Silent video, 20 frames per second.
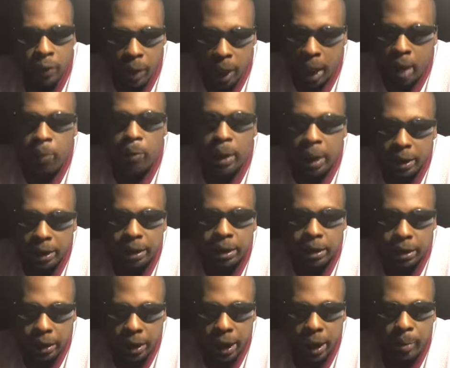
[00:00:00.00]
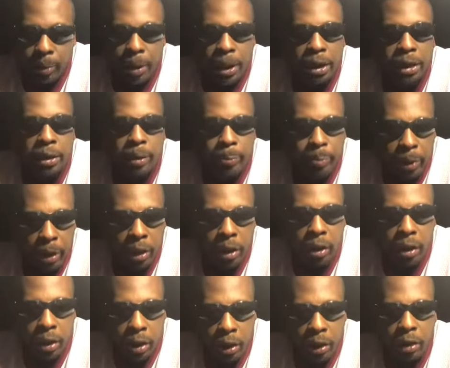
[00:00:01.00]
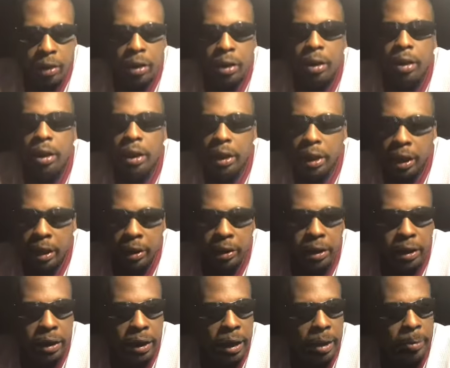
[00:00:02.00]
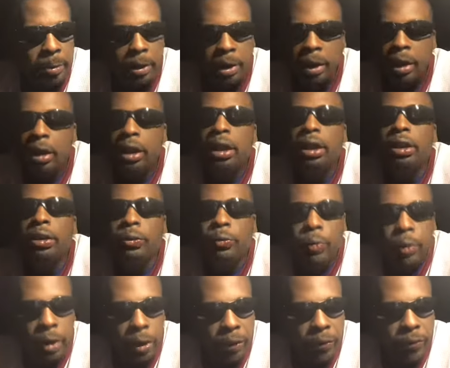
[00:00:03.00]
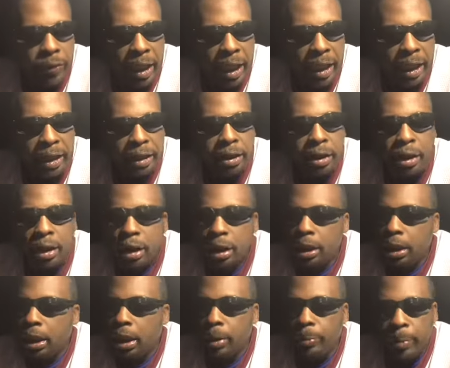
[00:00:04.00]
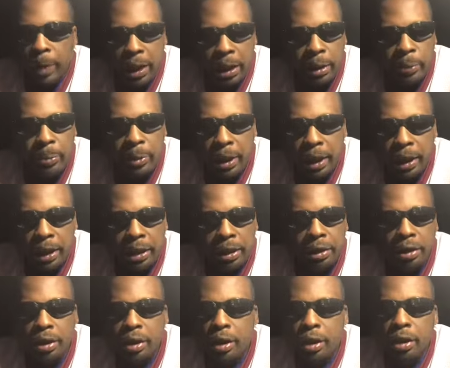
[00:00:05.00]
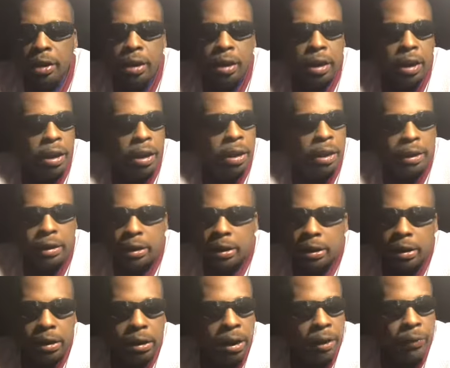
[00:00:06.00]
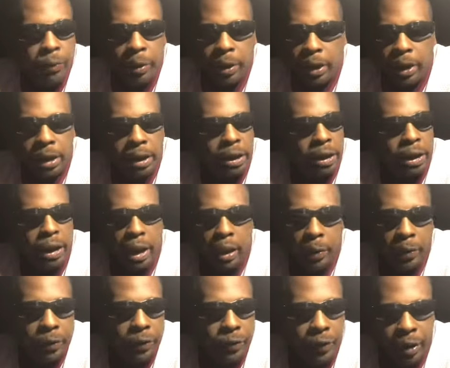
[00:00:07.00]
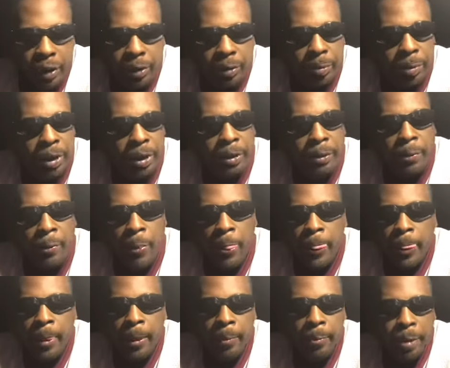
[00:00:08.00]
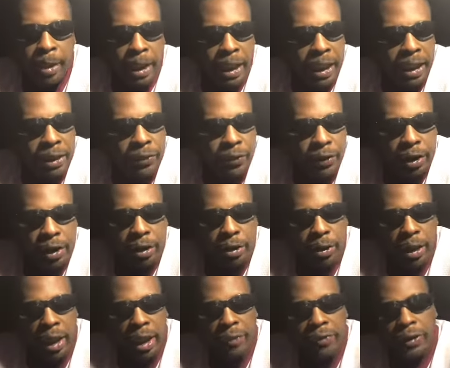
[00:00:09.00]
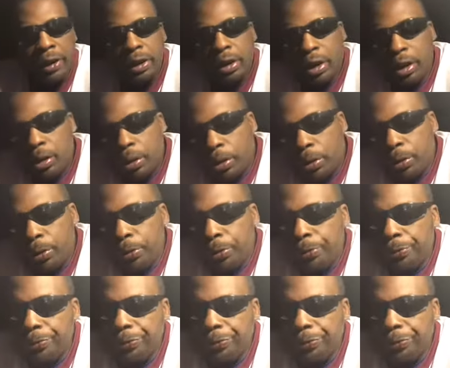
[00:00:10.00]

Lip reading: I watched his tape. He's a ball hawk. He intercepts. He's real fast. He makes plays. Let's just see if we can get this guy on the field, man. But as for the draft as a whole,